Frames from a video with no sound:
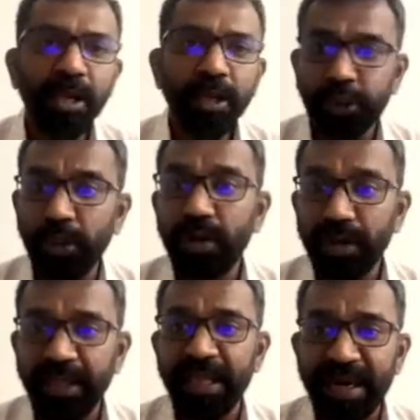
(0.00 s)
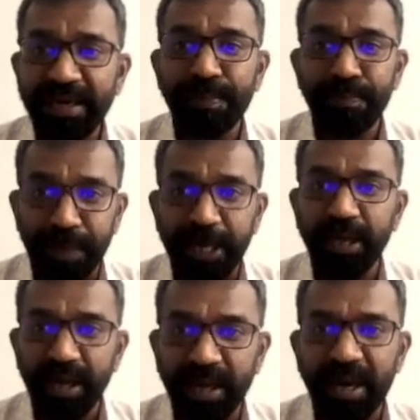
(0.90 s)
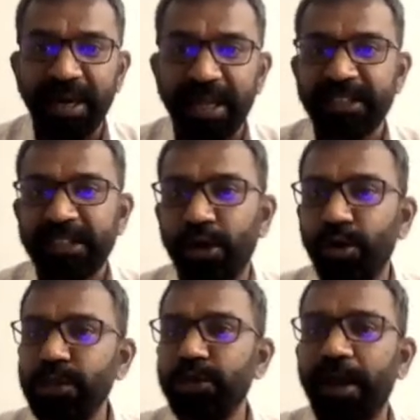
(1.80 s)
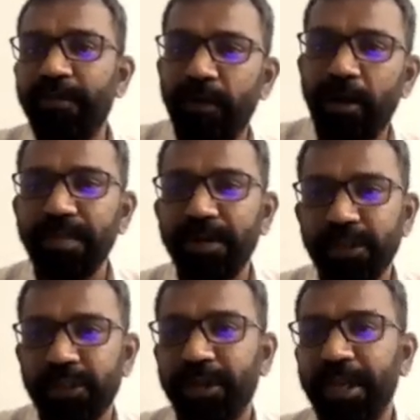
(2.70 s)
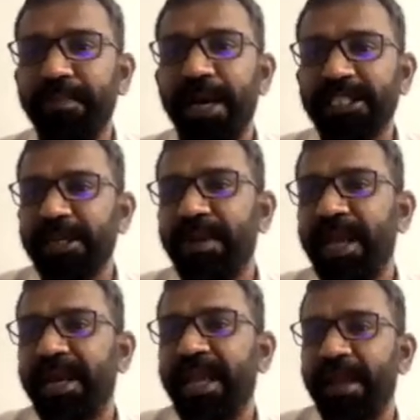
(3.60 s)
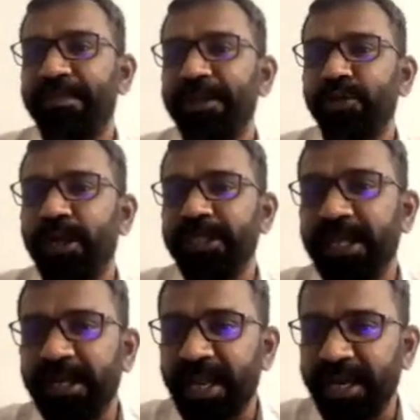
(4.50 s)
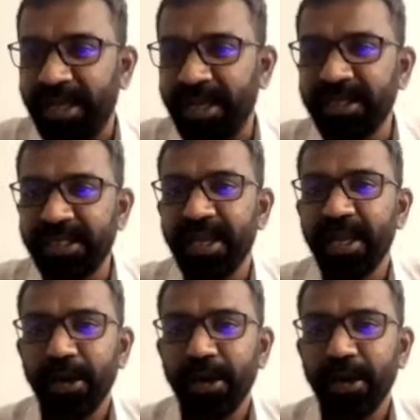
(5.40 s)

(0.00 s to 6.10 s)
So in that particular context, the rules were formed so that master planning happens once in 10 years